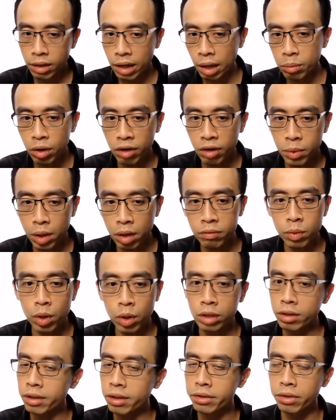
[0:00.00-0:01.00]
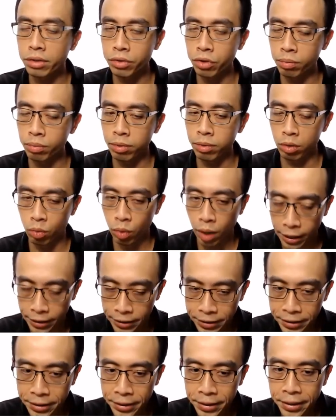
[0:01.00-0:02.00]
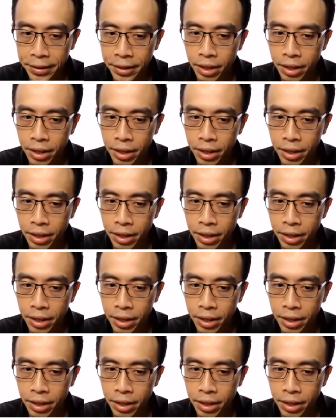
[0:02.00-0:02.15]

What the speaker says: Number of mole of water is 0.1.